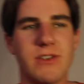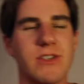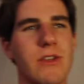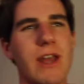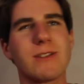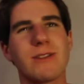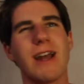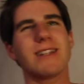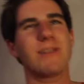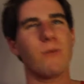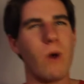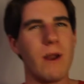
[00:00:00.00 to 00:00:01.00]
So
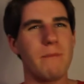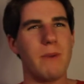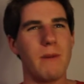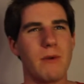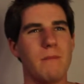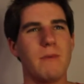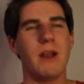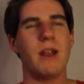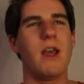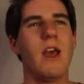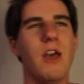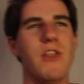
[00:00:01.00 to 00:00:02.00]
that's the one bummer.
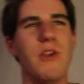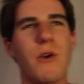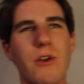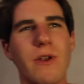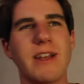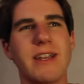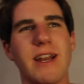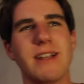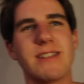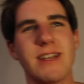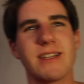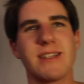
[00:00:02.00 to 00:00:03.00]
But the Order
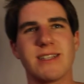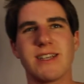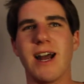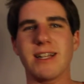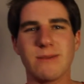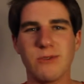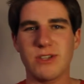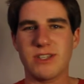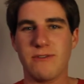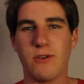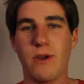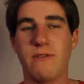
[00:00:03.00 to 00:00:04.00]
1886, it's got some good
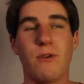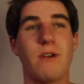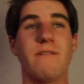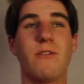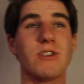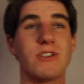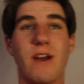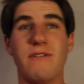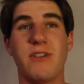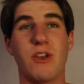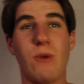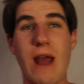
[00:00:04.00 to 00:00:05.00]
stuff going for it. First
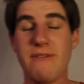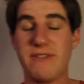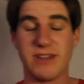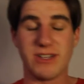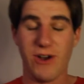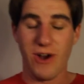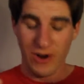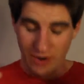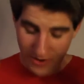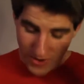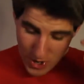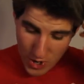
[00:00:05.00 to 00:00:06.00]
off, the graphics
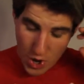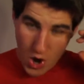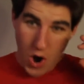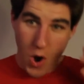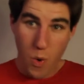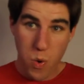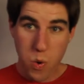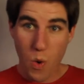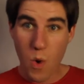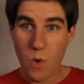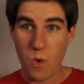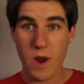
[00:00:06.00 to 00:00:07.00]
are,
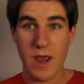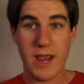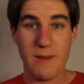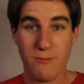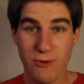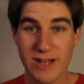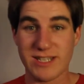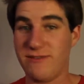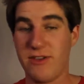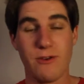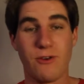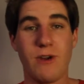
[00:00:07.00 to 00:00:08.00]

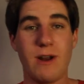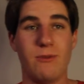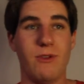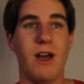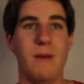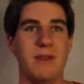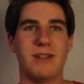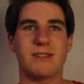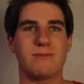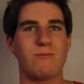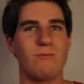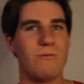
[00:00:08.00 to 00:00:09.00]
impressive. They're incredible.
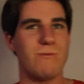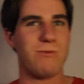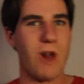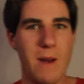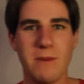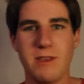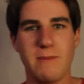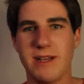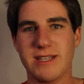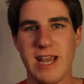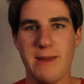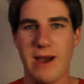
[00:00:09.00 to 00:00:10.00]
It's probably the
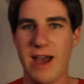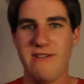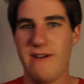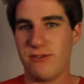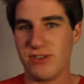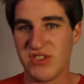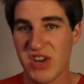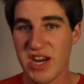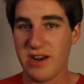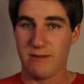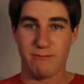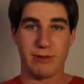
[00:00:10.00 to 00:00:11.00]
best game I've ever
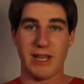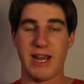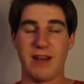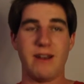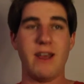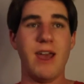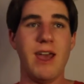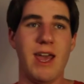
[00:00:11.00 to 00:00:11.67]
seen and played.